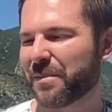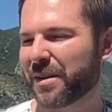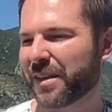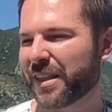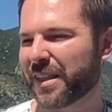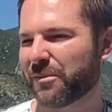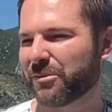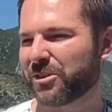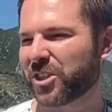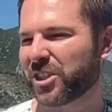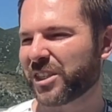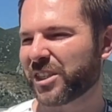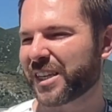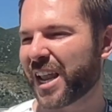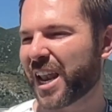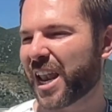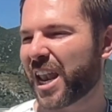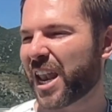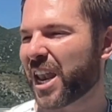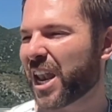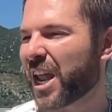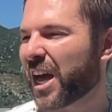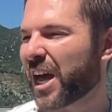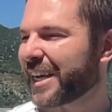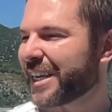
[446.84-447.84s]
mean, that was just a
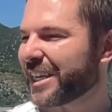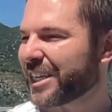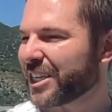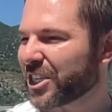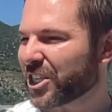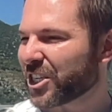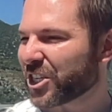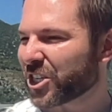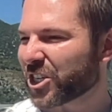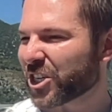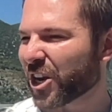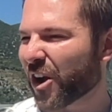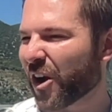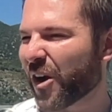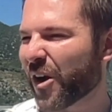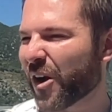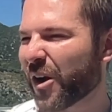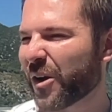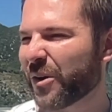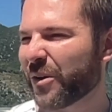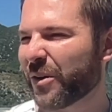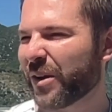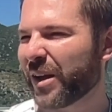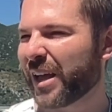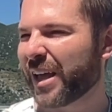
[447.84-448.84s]
light
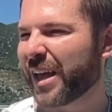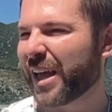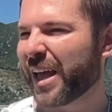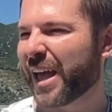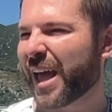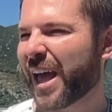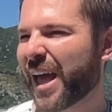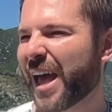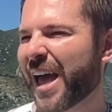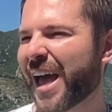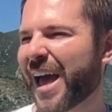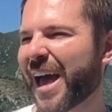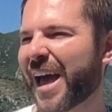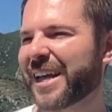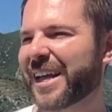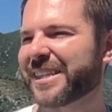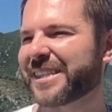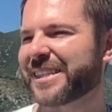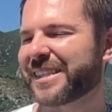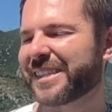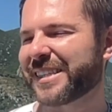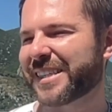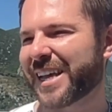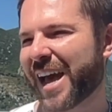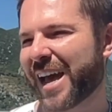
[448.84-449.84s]
show. And
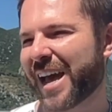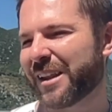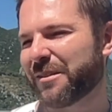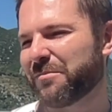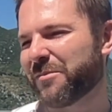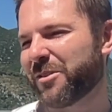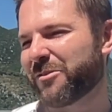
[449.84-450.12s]
San